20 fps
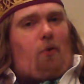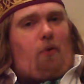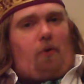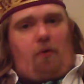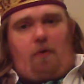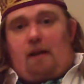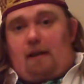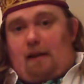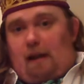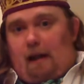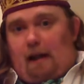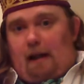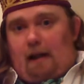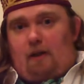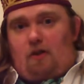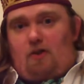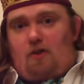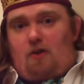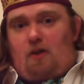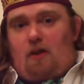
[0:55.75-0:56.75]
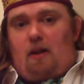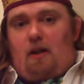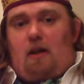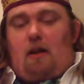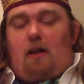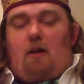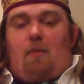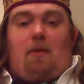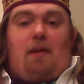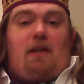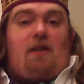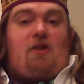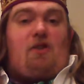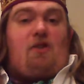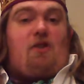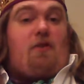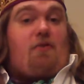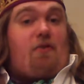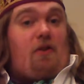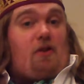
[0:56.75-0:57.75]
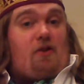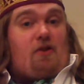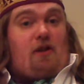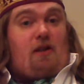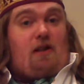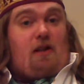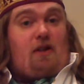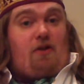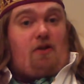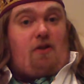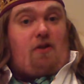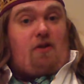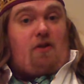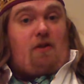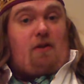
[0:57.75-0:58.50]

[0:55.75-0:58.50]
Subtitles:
three decks, but this is the first edition.